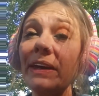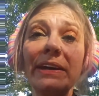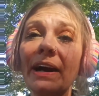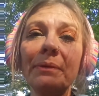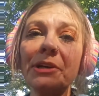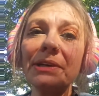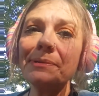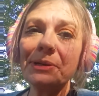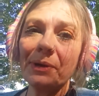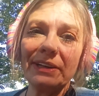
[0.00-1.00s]
Yeah, I'm not gonna
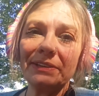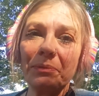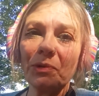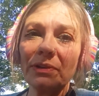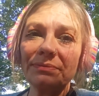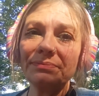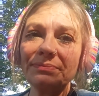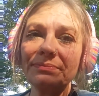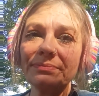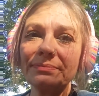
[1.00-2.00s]
be quiet anymore.
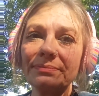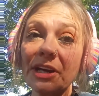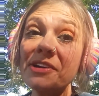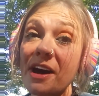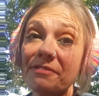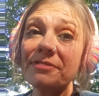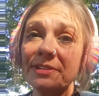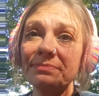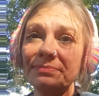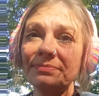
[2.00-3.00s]
Enough.
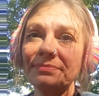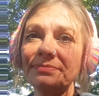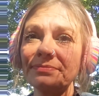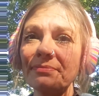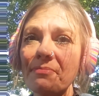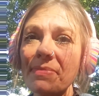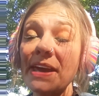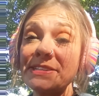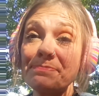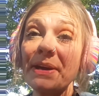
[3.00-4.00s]

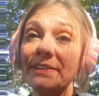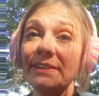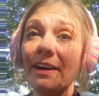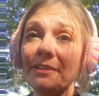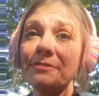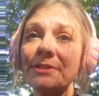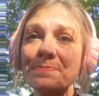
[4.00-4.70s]
It's been enough.